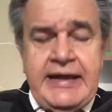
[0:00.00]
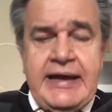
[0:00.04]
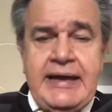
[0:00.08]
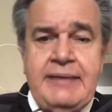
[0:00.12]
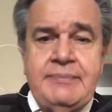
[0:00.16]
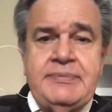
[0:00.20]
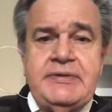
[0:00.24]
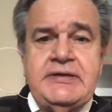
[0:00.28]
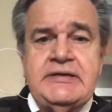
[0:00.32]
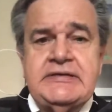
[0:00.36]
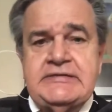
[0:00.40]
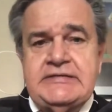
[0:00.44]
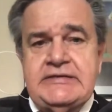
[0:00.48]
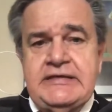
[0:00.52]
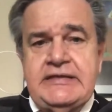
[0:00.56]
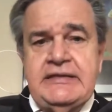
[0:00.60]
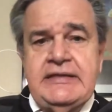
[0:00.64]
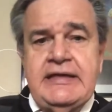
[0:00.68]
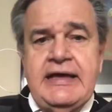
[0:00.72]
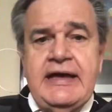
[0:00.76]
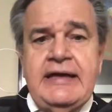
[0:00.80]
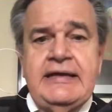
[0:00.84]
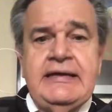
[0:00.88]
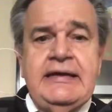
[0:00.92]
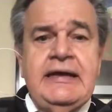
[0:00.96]
happy to see
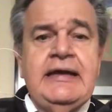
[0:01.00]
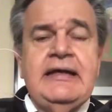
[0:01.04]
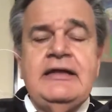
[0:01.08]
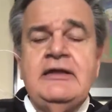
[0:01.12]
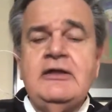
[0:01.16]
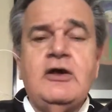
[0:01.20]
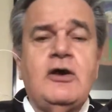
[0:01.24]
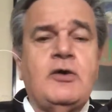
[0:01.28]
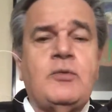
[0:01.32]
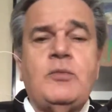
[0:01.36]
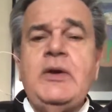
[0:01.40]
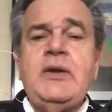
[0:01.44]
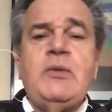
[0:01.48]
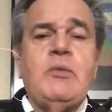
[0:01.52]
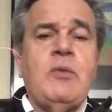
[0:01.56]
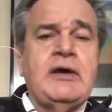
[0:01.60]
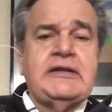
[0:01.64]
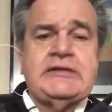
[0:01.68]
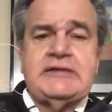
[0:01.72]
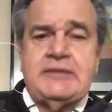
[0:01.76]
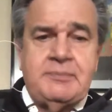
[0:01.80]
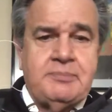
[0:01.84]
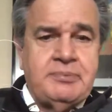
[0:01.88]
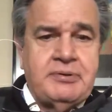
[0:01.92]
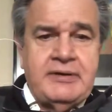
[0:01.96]
that. Look, we
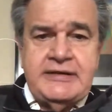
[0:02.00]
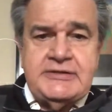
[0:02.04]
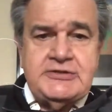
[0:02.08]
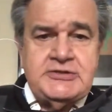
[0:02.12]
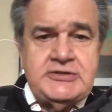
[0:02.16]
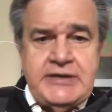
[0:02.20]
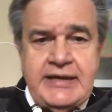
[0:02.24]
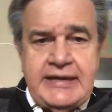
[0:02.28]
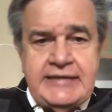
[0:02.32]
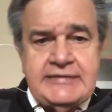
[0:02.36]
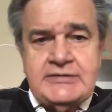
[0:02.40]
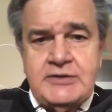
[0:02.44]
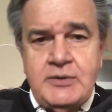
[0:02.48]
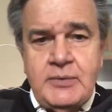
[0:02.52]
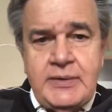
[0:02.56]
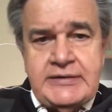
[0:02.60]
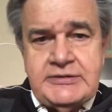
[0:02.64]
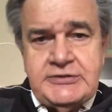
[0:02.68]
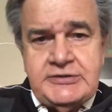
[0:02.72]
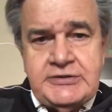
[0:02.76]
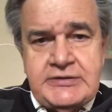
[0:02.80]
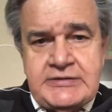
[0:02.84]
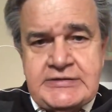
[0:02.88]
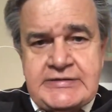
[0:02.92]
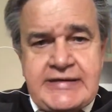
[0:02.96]
want the press to ask
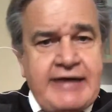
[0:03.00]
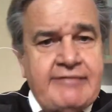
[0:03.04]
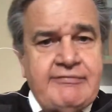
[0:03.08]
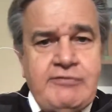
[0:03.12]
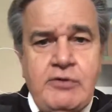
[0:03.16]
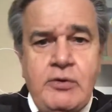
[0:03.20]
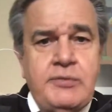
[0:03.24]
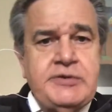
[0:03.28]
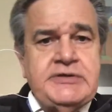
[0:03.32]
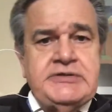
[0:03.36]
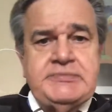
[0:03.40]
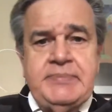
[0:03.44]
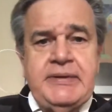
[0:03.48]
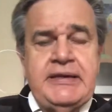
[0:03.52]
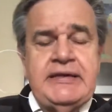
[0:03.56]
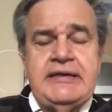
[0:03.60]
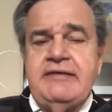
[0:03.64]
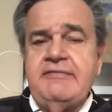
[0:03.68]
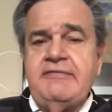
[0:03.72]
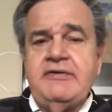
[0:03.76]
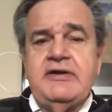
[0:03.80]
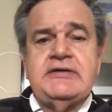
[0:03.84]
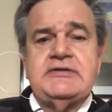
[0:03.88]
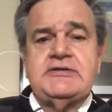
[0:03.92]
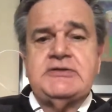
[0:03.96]
questions. I've always been a
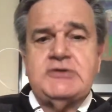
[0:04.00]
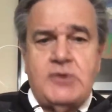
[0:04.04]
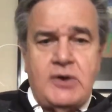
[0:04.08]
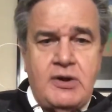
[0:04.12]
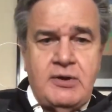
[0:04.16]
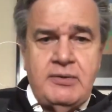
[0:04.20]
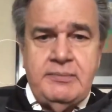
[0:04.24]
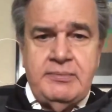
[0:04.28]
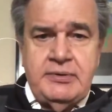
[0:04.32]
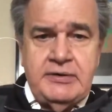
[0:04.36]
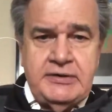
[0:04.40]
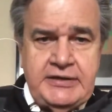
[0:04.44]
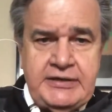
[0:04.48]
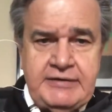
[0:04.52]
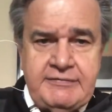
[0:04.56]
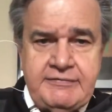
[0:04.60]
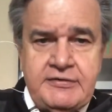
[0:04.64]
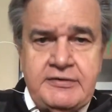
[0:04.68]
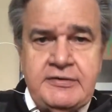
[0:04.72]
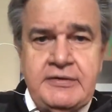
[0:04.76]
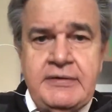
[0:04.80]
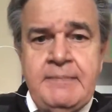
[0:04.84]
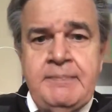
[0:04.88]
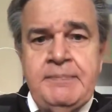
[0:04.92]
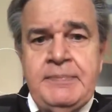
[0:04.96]
very strong
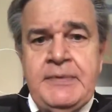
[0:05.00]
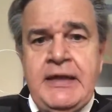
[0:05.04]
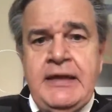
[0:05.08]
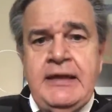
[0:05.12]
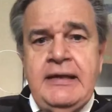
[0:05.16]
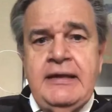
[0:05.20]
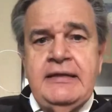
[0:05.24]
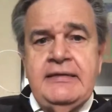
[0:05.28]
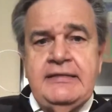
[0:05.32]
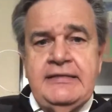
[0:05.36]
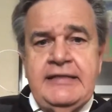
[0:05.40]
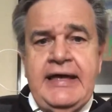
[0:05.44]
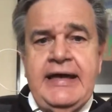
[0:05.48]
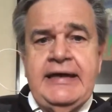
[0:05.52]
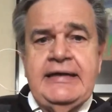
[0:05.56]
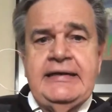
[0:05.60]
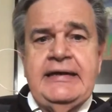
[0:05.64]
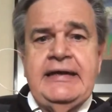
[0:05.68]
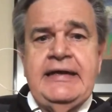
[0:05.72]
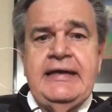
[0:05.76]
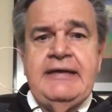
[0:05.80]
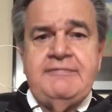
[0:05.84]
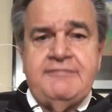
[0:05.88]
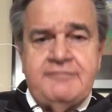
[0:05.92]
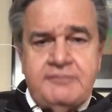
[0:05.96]
believer that
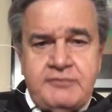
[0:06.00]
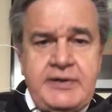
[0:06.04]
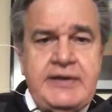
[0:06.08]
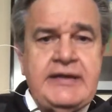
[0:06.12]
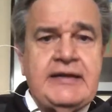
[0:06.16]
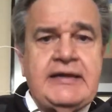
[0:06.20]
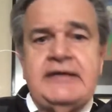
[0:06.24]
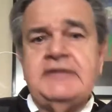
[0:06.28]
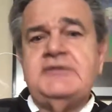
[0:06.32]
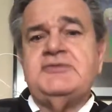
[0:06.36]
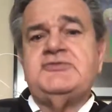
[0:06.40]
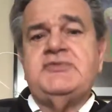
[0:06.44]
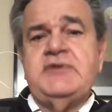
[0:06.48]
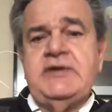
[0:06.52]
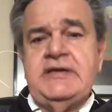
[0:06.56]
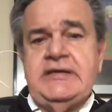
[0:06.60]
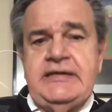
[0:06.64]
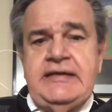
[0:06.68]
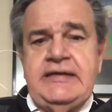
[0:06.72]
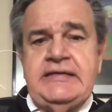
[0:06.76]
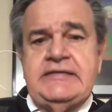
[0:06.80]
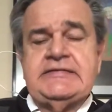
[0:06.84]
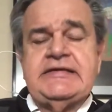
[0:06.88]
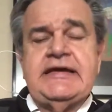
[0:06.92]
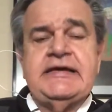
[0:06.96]
a free country
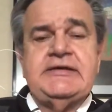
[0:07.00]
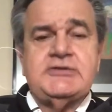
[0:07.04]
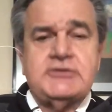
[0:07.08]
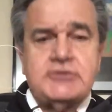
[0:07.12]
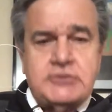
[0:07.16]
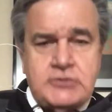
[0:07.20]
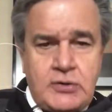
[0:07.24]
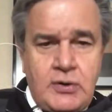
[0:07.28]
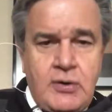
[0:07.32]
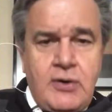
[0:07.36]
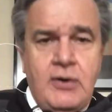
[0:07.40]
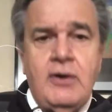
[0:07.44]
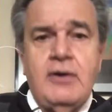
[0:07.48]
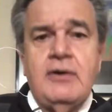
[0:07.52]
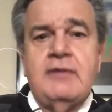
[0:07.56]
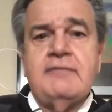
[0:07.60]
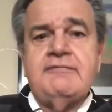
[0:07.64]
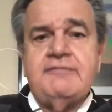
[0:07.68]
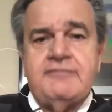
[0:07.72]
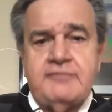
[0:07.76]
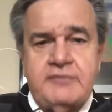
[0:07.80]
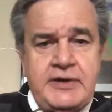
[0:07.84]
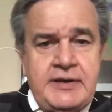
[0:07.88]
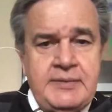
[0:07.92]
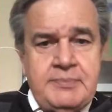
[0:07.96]
needs a strong,
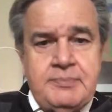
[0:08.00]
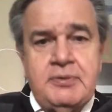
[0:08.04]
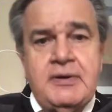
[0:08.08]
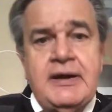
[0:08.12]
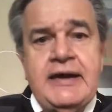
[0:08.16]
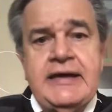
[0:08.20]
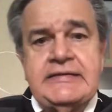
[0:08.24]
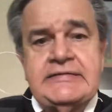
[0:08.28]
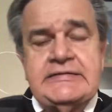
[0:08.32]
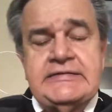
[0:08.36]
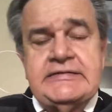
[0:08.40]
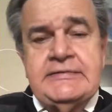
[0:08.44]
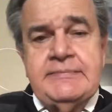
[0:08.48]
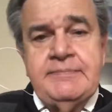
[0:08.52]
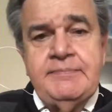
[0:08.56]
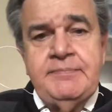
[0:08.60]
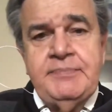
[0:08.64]
free press.